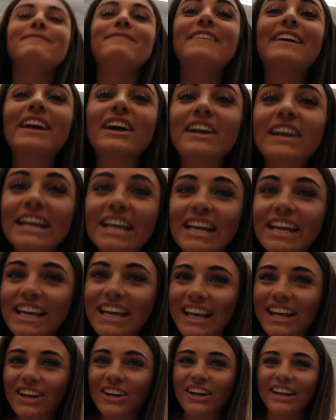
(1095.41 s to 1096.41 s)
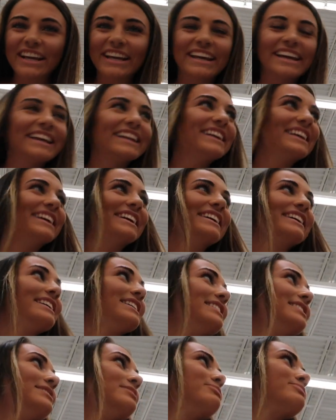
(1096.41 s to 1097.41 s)
very eerie in
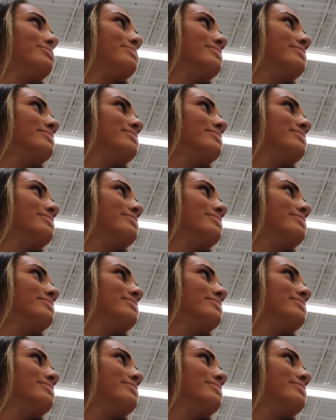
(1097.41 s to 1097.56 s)
here.